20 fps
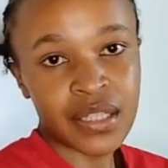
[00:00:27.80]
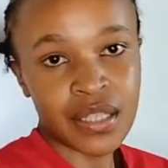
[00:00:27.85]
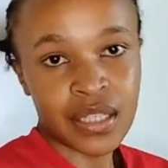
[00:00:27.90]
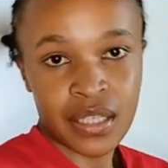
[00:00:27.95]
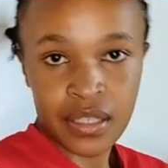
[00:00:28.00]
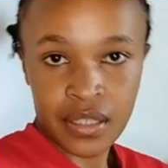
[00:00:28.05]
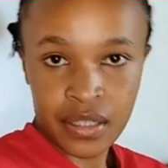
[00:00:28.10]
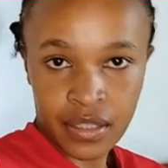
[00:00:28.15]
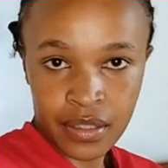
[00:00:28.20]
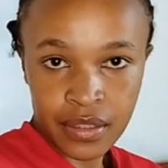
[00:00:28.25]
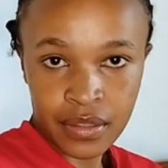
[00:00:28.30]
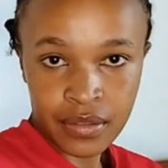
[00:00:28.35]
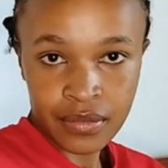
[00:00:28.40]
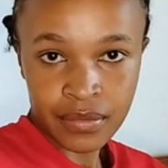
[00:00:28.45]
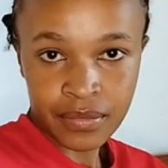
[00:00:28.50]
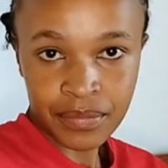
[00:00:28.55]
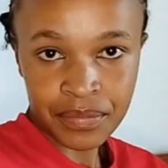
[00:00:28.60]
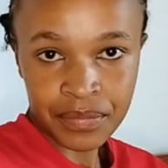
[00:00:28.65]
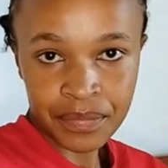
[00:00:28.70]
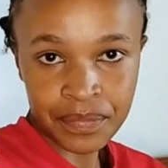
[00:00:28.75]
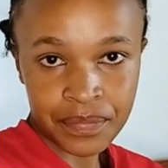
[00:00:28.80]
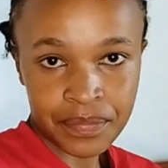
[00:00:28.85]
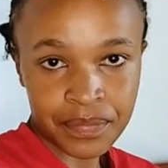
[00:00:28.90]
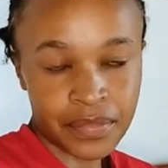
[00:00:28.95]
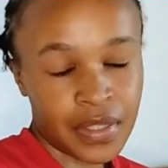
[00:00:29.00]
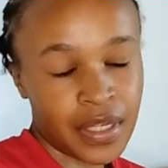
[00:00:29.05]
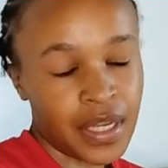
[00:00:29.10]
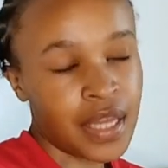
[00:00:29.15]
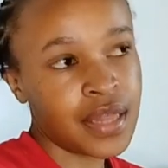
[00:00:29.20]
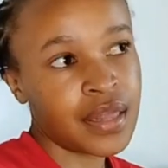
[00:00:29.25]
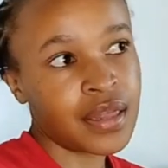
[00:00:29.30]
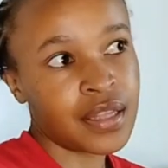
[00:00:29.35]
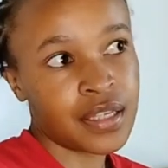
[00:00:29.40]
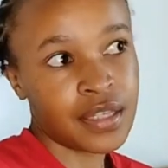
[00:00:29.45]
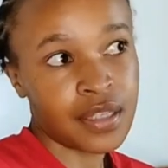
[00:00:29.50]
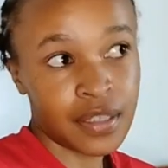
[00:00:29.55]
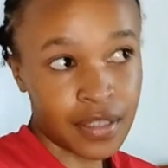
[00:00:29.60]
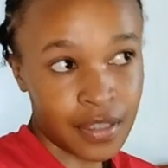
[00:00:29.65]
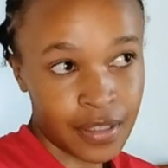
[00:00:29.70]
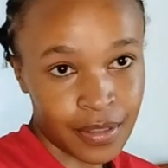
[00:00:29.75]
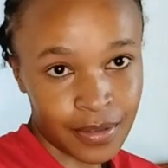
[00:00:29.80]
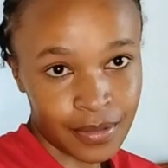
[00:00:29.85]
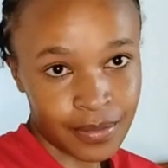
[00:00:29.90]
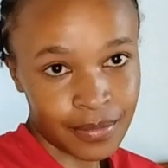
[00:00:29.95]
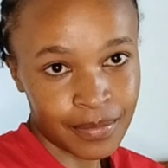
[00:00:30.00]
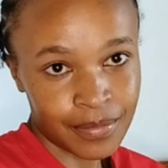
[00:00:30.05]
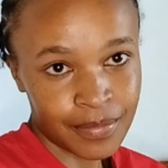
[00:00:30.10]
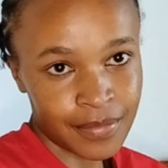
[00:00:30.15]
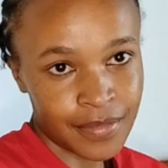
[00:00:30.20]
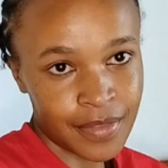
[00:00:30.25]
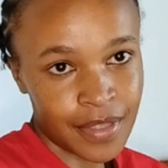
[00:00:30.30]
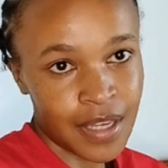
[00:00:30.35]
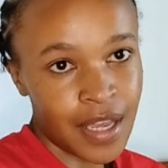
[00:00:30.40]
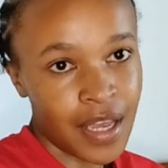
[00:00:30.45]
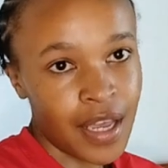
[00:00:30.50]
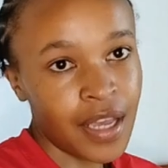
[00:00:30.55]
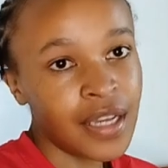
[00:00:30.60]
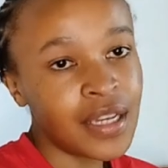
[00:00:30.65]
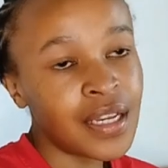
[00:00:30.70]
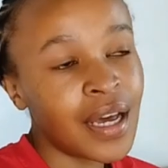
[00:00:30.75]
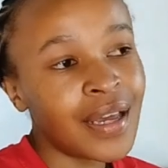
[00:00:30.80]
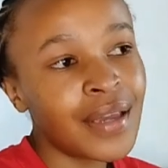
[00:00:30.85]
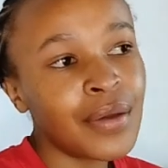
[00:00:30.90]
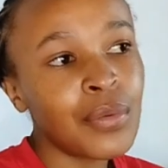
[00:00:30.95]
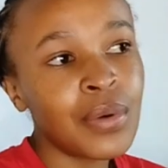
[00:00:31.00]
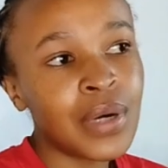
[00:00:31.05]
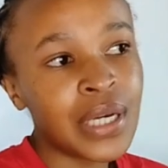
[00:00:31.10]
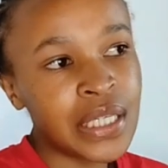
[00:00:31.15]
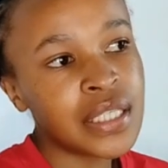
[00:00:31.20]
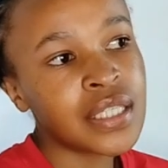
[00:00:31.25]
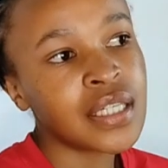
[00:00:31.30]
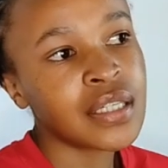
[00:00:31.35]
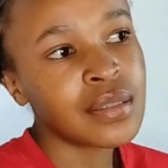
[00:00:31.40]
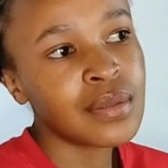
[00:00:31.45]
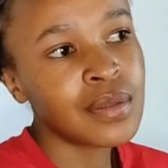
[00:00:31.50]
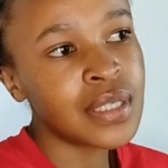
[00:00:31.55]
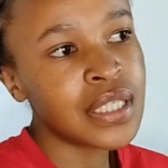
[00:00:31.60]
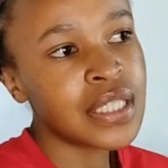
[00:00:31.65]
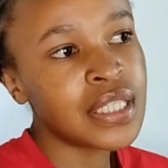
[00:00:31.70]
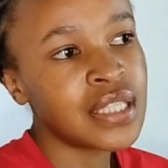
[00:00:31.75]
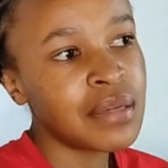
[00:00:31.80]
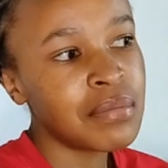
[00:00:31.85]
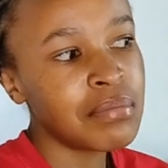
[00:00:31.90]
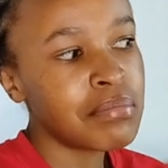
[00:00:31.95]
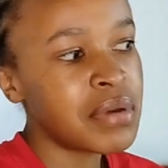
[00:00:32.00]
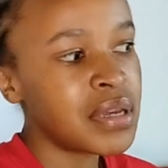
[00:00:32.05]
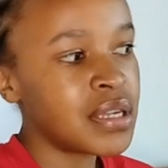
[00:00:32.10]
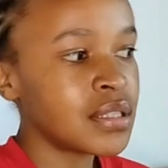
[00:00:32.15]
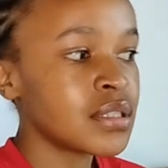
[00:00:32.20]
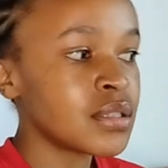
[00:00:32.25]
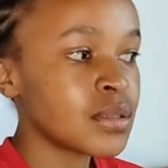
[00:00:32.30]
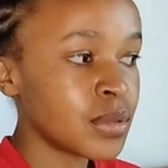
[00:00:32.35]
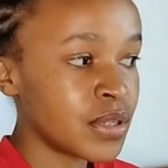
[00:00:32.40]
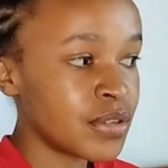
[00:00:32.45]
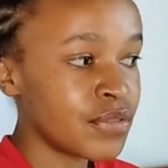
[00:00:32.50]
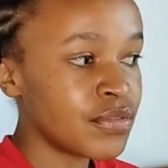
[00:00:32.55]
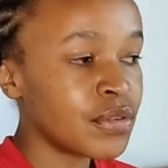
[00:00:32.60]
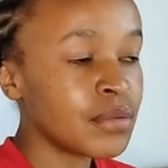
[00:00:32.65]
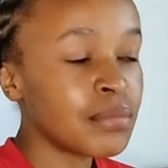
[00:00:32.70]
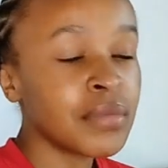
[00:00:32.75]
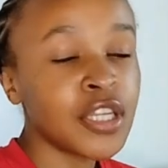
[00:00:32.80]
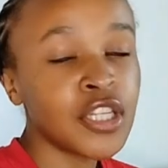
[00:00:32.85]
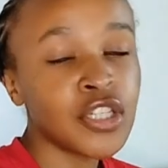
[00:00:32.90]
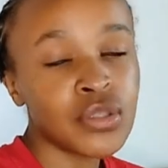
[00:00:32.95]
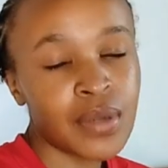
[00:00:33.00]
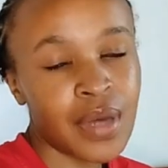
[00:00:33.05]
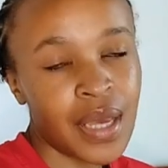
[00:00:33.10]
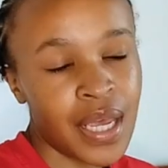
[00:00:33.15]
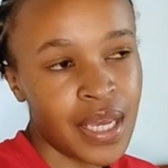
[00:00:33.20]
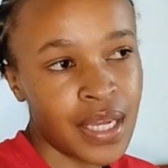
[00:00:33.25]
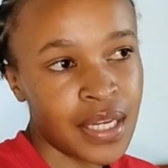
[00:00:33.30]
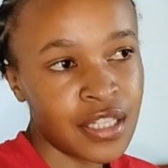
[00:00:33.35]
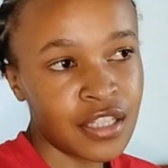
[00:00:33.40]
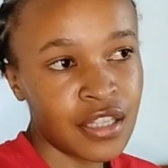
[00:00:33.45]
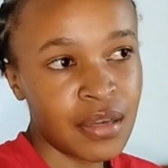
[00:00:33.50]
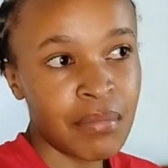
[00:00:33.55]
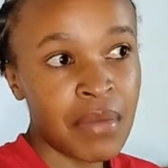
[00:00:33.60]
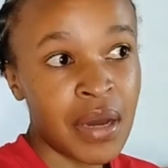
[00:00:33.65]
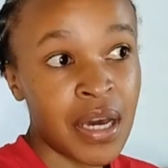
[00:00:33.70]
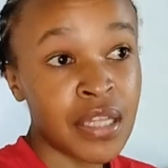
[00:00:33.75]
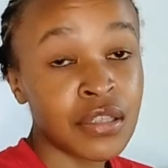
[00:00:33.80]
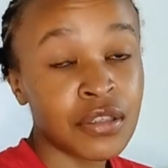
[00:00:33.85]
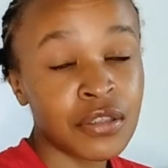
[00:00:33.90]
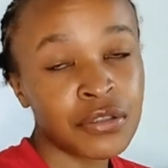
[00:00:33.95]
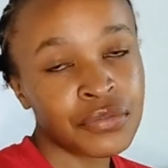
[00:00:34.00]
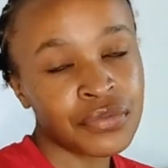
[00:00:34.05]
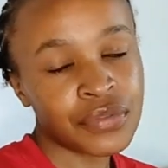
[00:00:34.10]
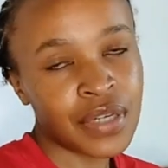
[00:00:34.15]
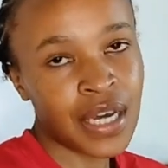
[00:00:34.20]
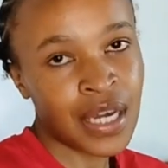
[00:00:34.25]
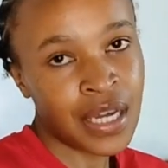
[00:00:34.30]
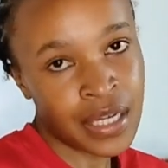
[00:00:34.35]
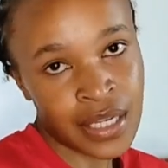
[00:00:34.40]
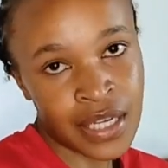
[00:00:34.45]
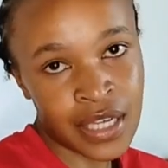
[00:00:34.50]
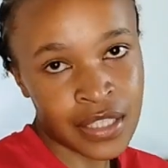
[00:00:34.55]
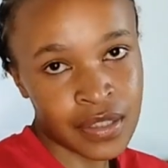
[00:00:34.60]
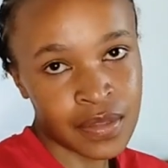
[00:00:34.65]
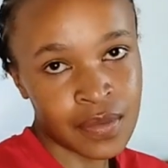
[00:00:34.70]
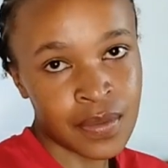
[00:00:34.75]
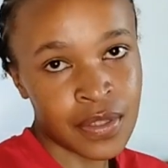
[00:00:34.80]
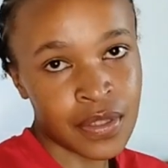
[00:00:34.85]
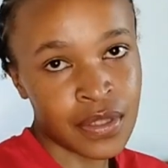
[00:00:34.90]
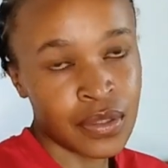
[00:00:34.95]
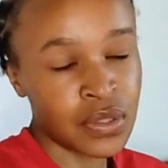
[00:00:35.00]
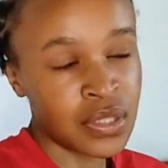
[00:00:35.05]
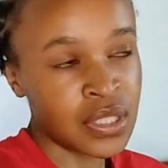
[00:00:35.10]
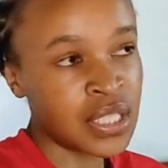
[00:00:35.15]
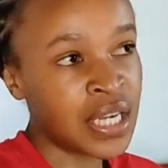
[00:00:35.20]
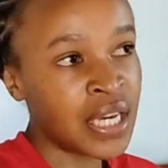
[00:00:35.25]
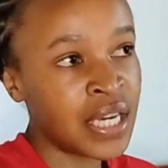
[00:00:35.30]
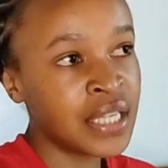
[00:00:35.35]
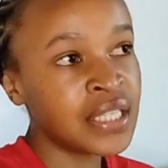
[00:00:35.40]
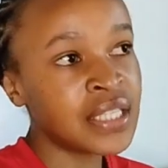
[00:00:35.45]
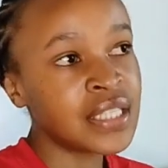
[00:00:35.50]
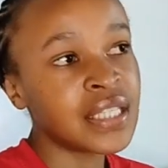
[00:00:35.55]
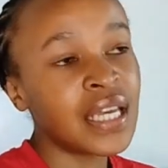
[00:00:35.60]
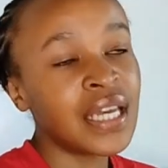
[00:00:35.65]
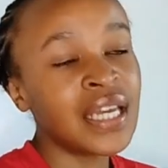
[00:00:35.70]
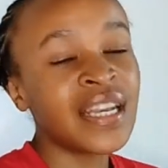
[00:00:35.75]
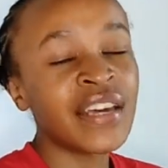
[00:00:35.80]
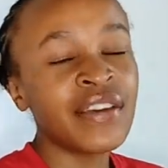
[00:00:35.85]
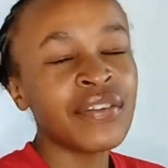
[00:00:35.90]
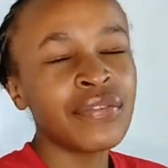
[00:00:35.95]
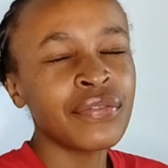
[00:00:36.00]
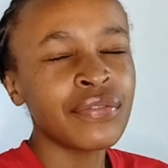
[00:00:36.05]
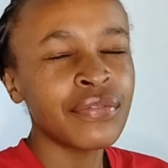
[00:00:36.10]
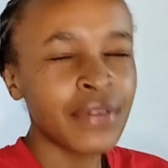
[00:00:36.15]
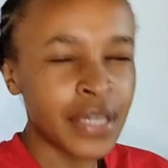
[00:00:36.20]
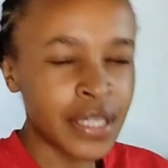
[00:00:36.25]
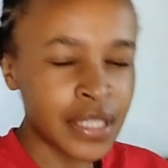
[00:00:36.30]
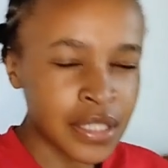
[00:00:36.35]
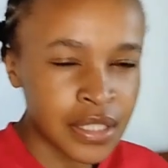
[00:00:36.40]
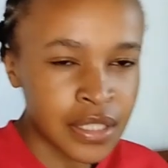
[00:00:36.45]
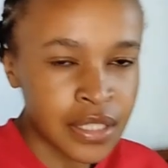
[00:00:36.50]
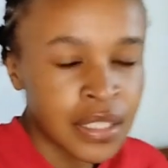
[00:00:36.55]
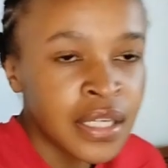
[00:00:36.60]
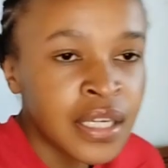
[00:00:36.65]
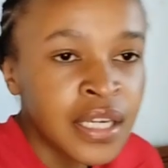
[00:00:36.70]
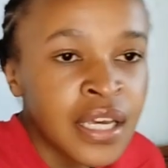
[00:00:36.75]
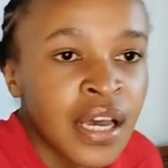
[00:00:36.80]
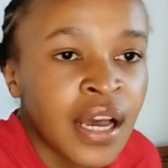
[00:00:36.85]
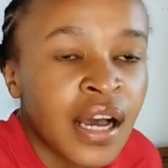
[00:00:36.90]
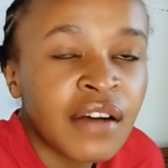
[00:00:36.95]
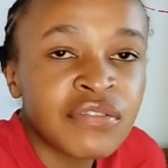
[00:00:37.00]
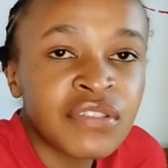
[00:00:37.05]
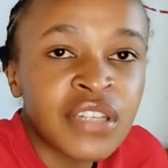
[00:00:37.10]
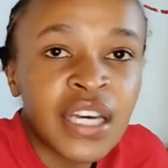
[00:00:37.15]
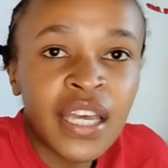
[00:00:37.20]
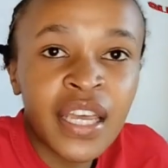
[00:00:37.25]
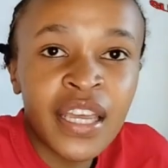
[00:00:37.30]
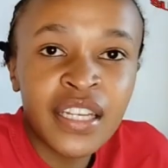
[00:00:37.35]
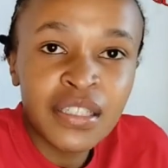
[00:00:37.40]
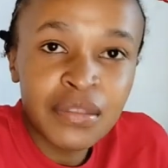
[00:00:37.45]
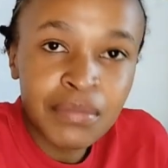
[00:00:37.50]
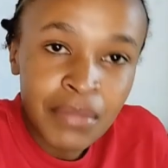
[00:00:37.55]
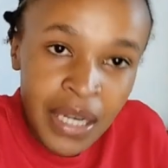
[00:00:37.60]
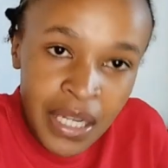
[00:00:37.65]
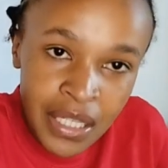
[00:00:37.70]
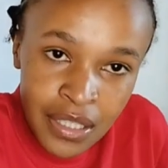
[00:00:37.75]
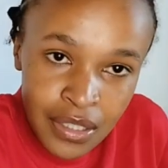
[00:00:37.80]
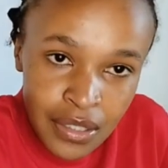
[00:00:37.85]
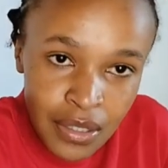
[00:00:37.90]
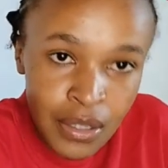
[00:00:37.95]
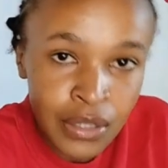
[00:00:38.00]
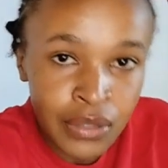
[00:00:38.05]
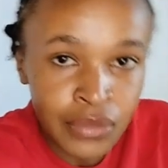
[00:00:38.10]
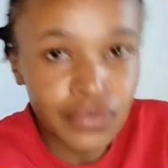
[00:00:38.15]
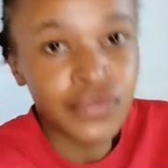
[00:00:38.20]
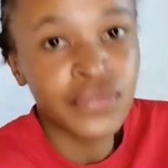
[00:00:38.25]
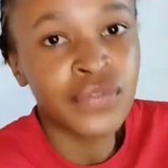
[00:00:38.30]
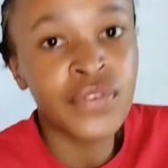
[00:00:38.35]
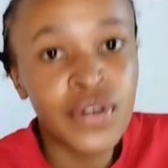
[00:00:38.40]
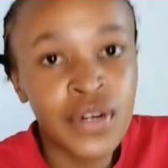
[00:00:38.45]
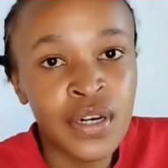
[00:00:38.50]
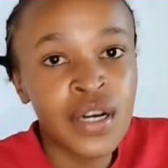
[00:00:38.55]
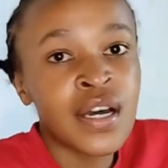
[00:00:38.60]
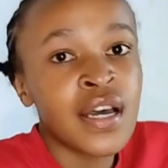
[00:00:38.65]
thinking and thinking, and I wondered what is the best way for me to end the month of August with you guys. And I felt after 8 months of